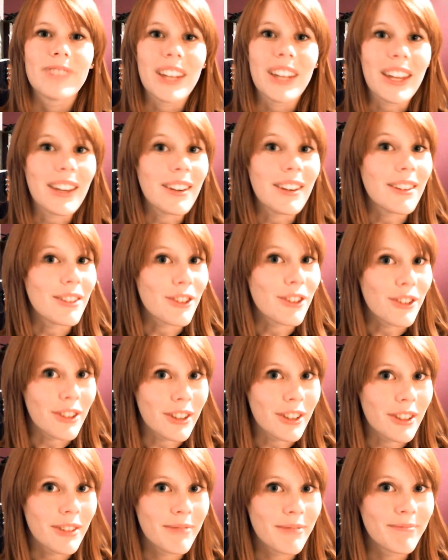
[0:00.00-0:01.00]
it is
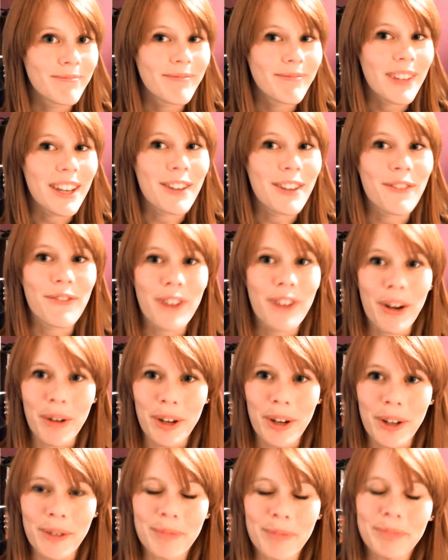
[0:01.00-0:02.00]
good. It is
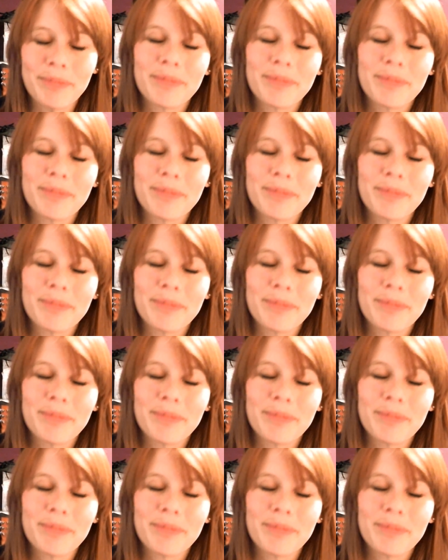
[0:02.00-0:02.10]
very good.